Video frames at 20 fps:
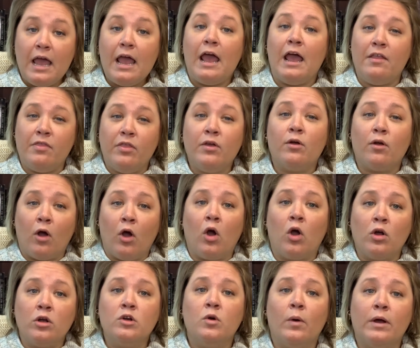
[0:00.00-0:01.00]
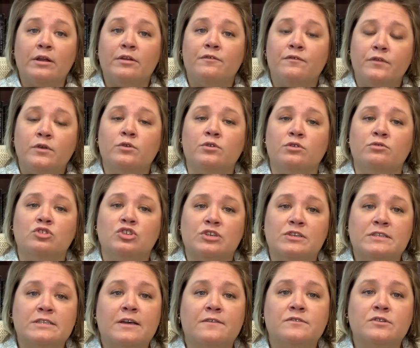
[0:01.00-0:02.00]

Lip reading: And there are quite a few. You just have